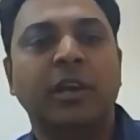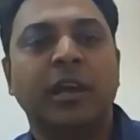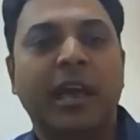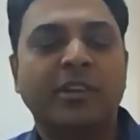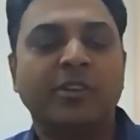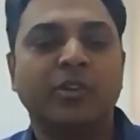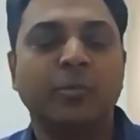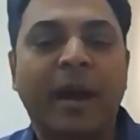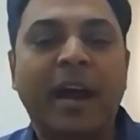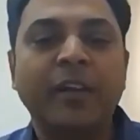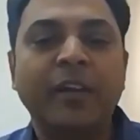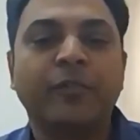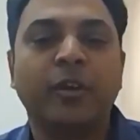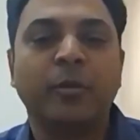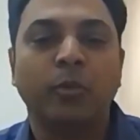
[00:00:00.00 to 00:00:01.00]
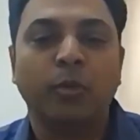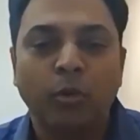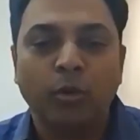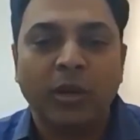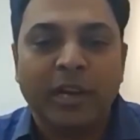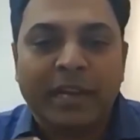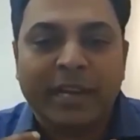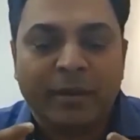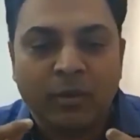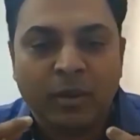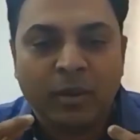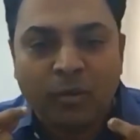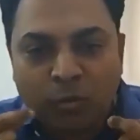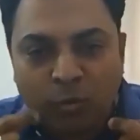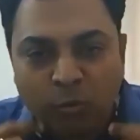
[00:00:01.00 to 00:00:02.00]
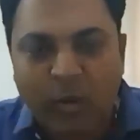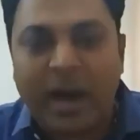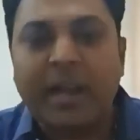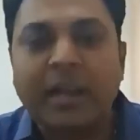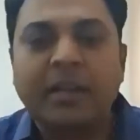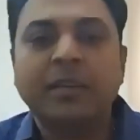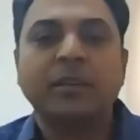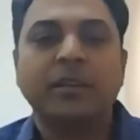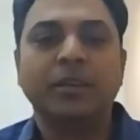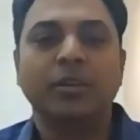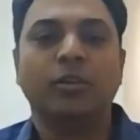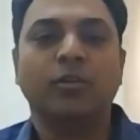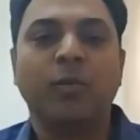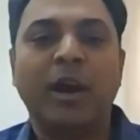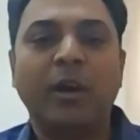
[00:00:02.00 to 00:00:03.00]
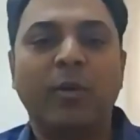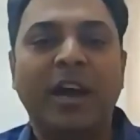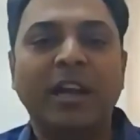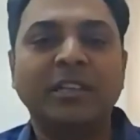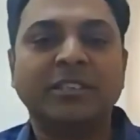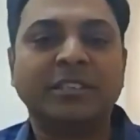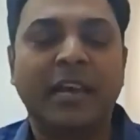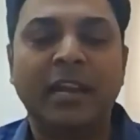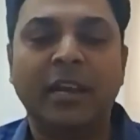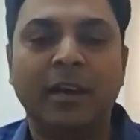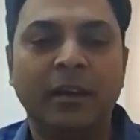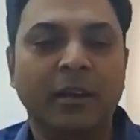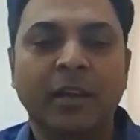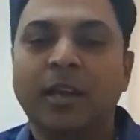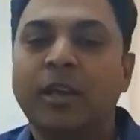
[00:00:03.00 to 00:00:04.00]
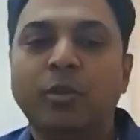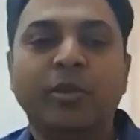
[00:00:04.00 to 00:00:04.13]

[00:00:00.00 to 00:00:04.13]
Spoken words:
has to buy from only one, one seller,